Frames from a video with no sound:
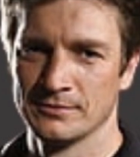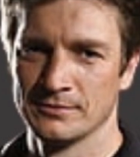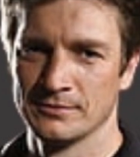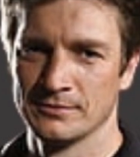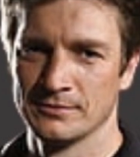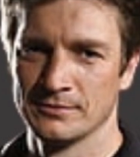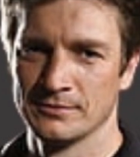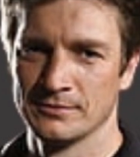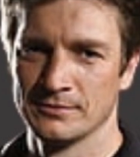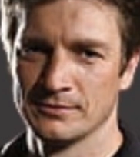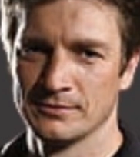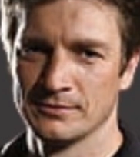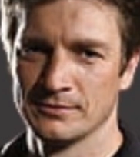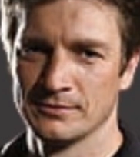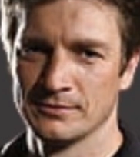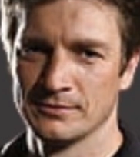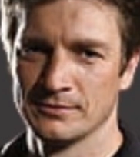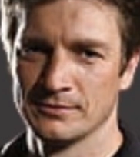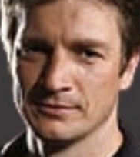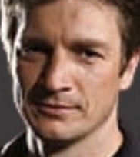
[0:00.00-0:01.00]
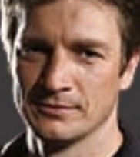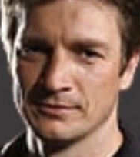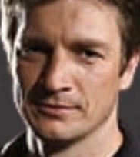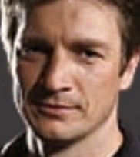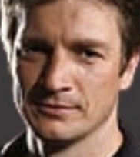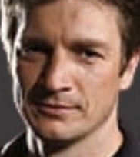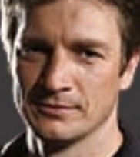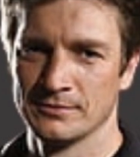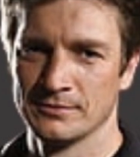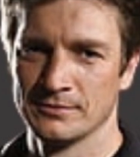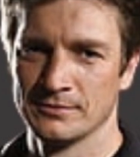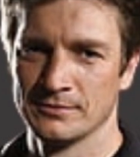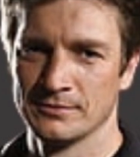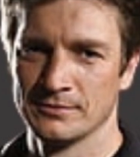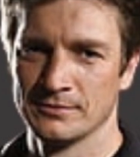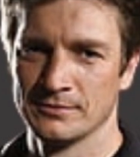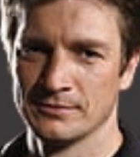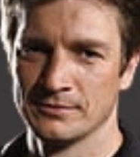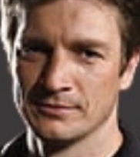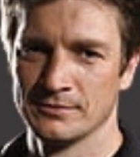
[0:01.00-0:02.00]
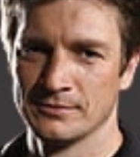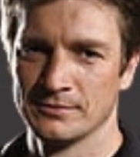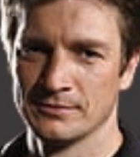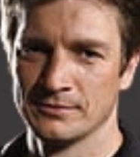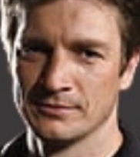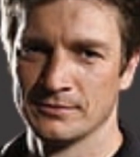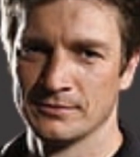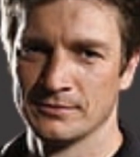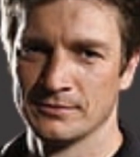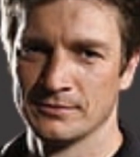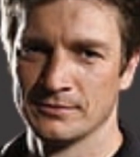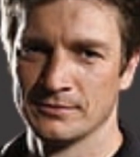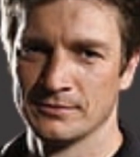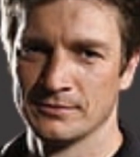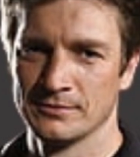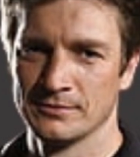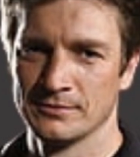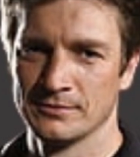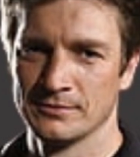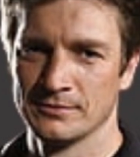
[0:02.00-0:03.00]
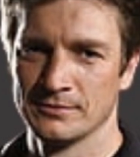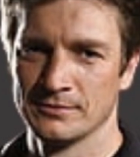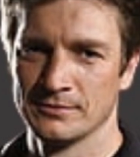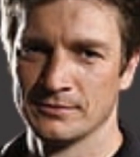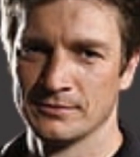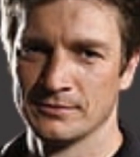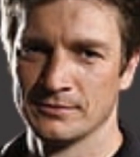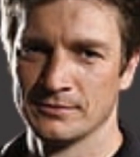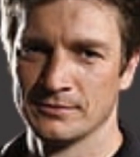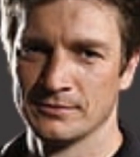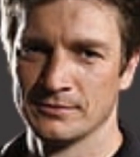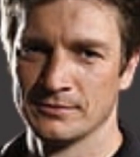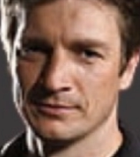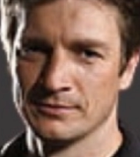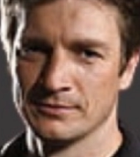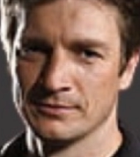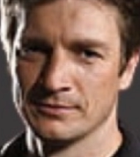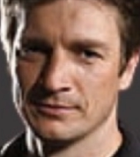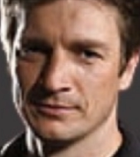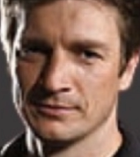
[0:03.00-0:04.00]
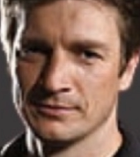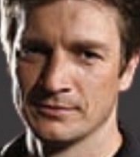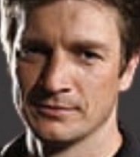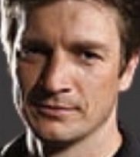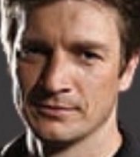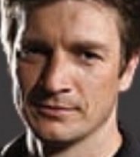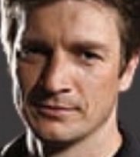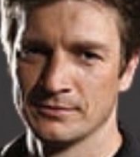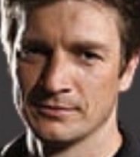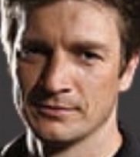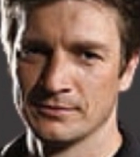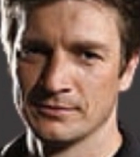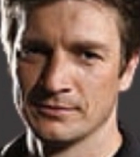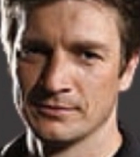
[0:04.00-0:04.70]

This is a still picture; no speech is visible.